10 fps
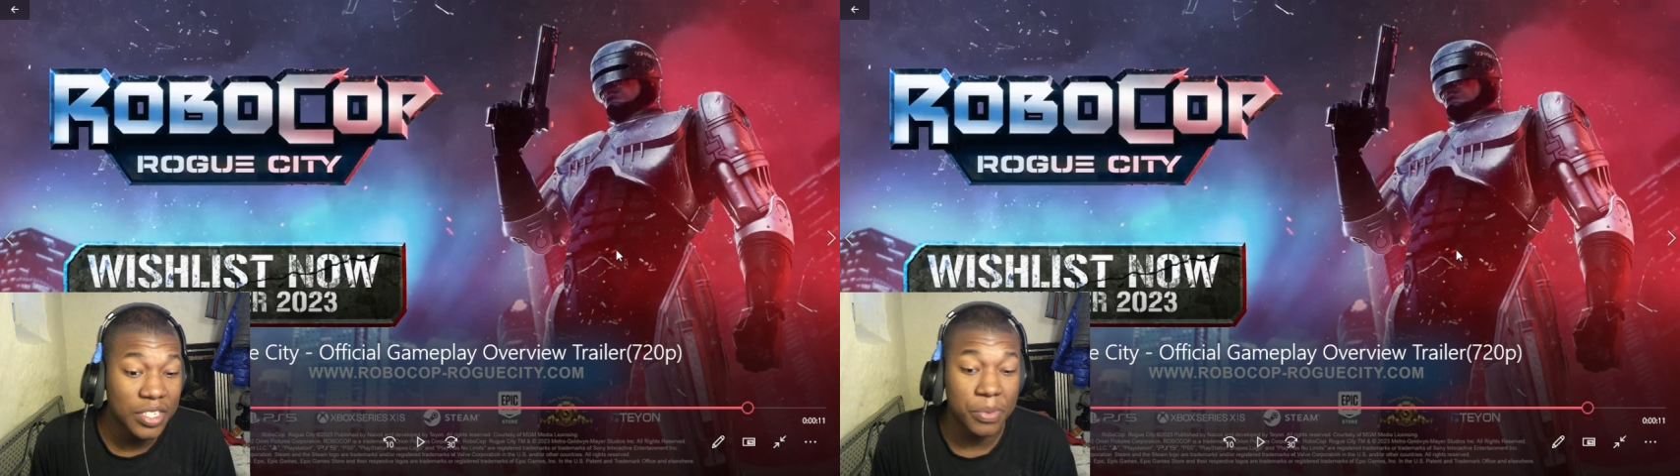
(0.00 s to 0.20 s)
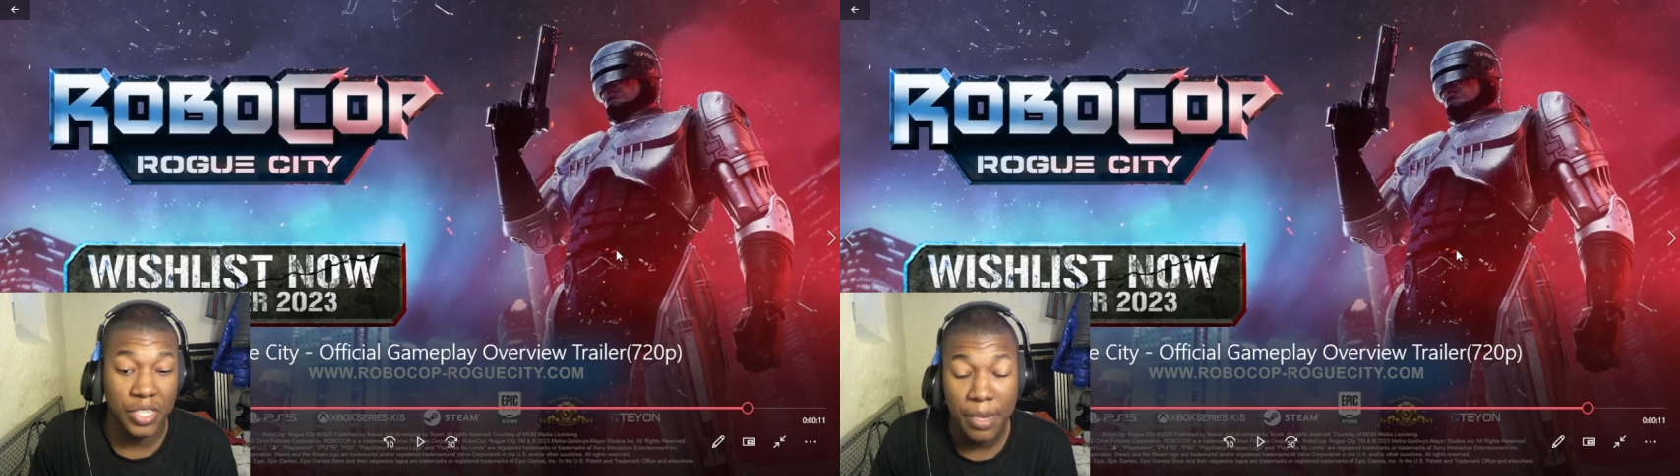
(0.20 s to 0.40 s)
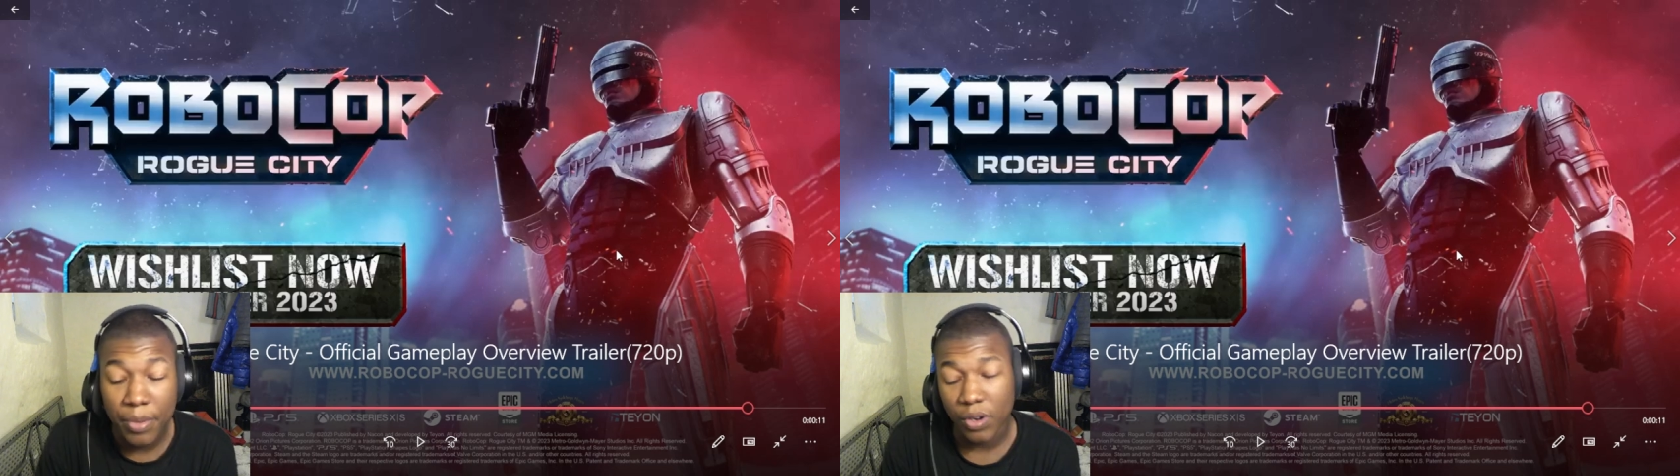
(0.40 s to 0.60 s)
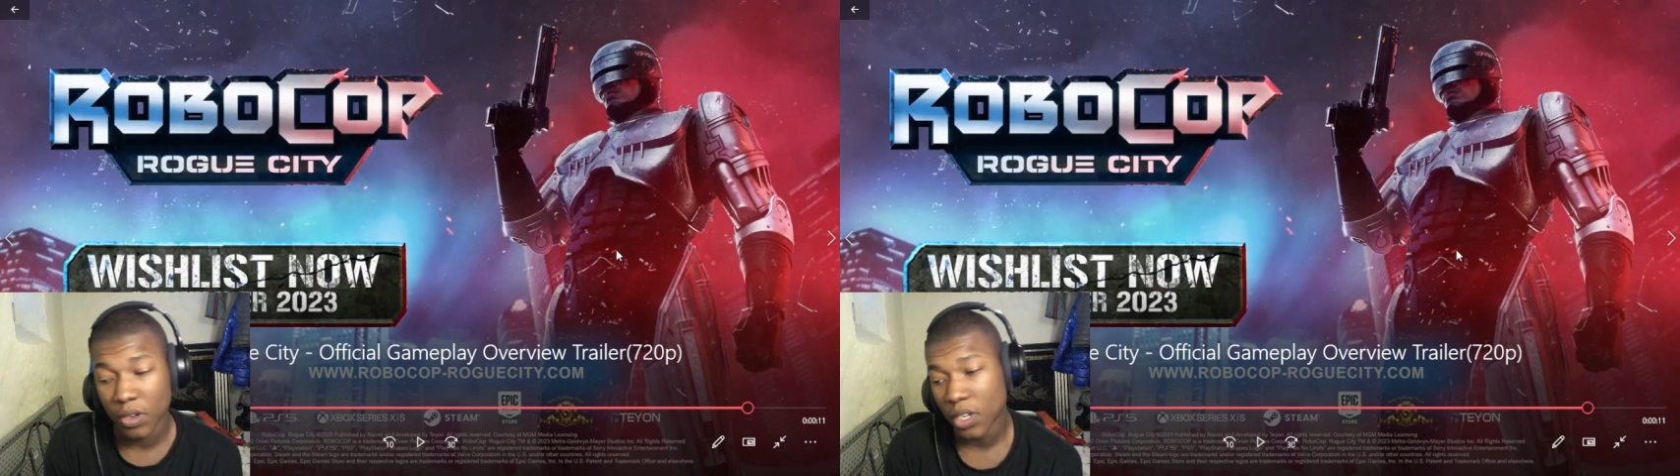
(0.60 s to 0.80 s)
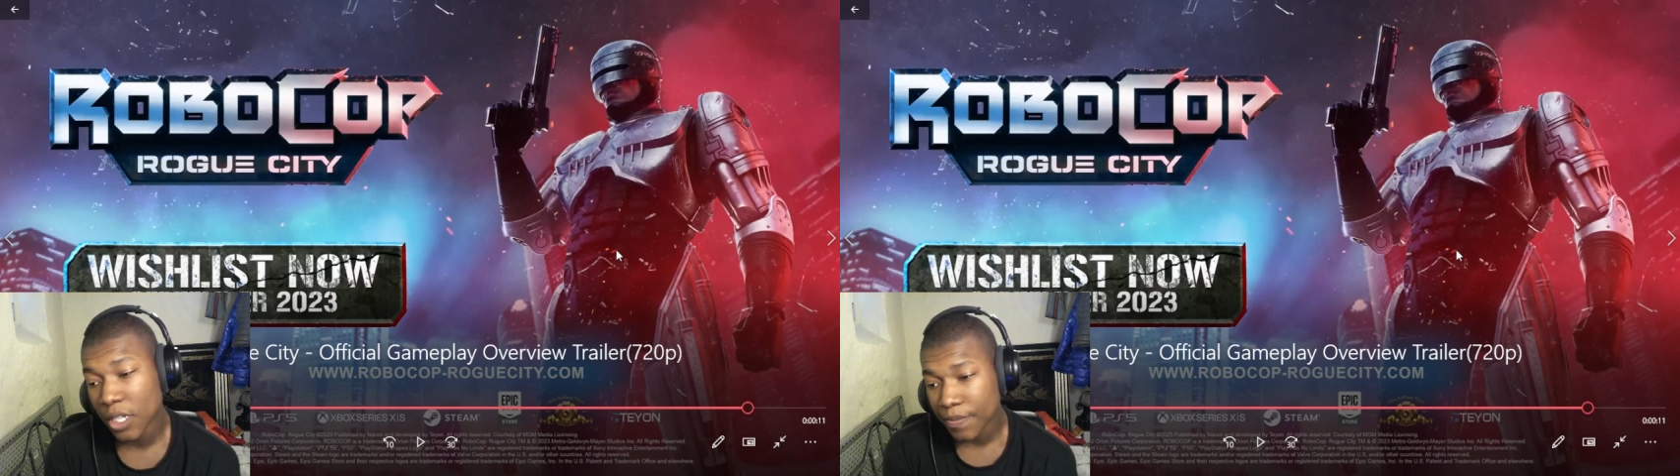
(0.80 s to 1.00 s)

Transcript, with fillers: in September.